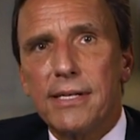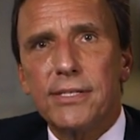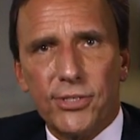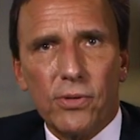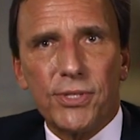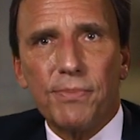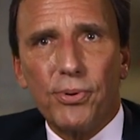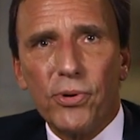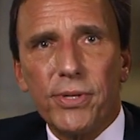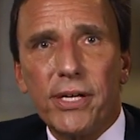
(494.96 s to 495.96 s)
So it's
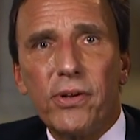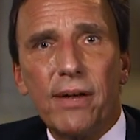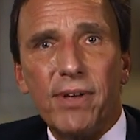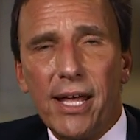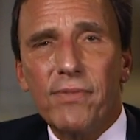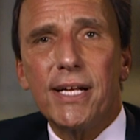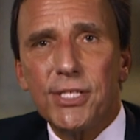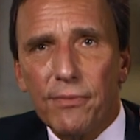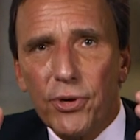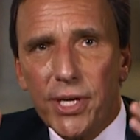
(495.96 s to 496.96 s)
important that you have evidence
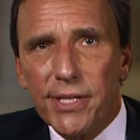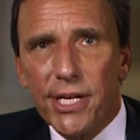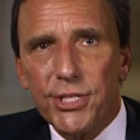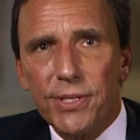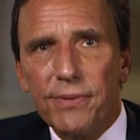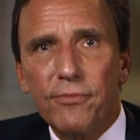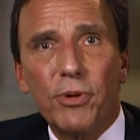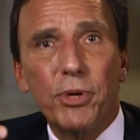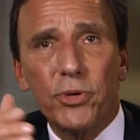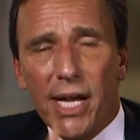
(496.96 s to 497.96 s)
of your condition
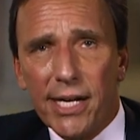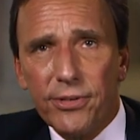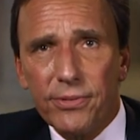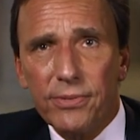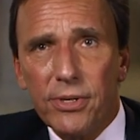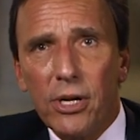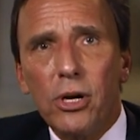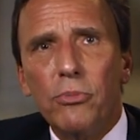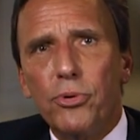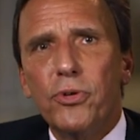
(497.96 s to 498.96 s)
from your doctor,
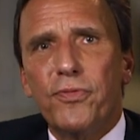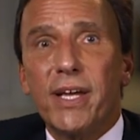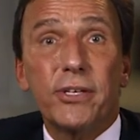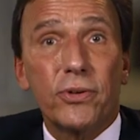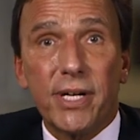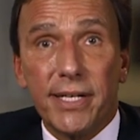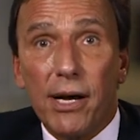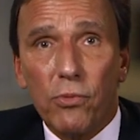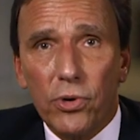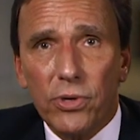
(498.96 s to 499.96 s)
proof that you
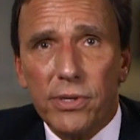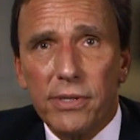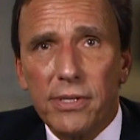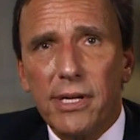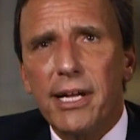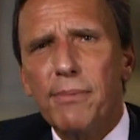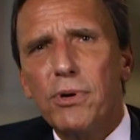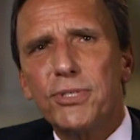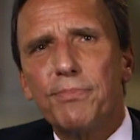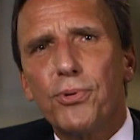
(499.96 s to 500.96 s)
cannot work, and
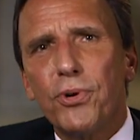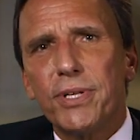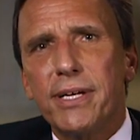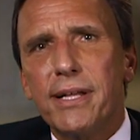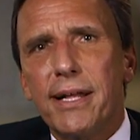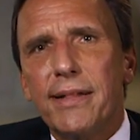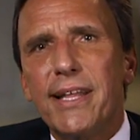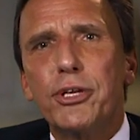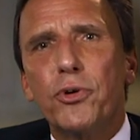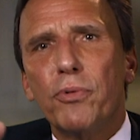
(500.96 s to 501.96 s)
most importantly,
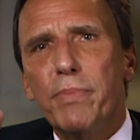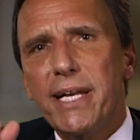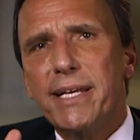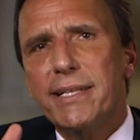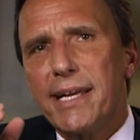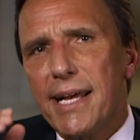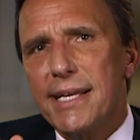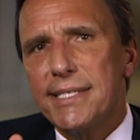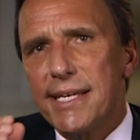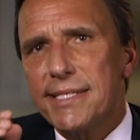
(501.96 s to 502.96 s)
that you're meeting the
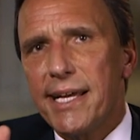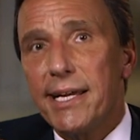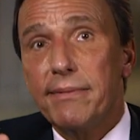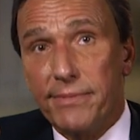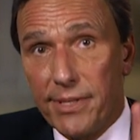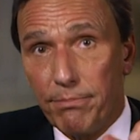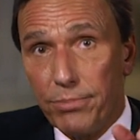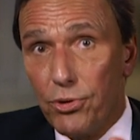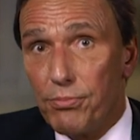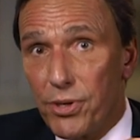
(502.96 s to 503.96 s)
SSA, the
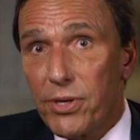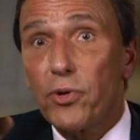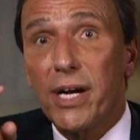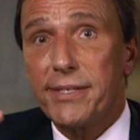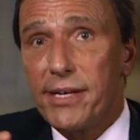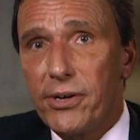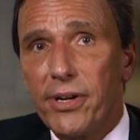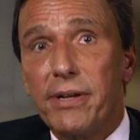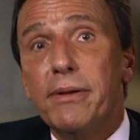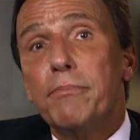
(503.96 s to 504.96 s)
Blue Book
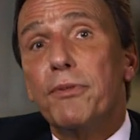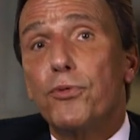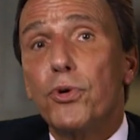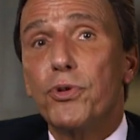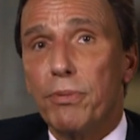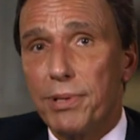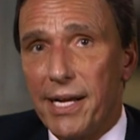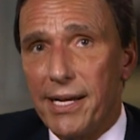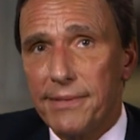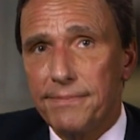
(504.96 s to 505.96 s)
criteria before you
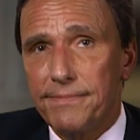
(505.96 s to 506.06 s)
apply.